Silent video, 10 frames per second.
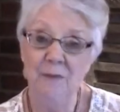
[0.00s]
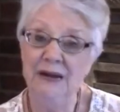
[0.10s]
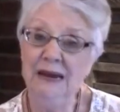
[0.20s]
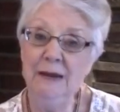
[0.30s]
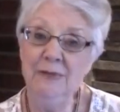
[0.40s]

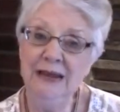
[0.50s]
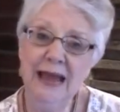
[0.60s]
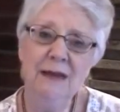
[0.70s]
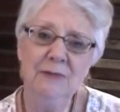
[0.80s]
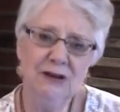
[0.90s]
But he
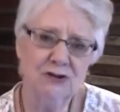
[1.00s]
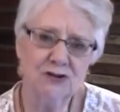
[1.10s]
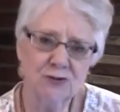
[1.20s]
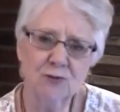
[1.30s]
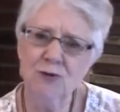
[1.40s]
became
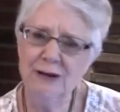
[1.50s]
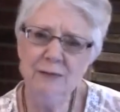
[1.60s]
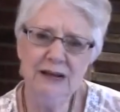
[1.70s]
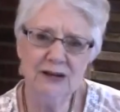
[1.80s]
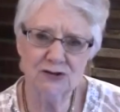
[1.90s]

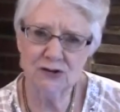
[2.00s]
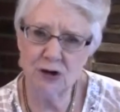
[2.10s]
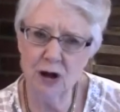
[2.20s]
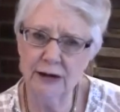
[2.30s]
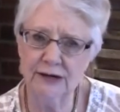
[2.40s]
extremely
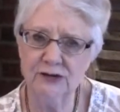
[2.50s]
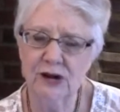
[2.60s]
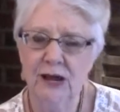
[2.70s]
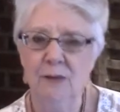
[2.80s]
astonished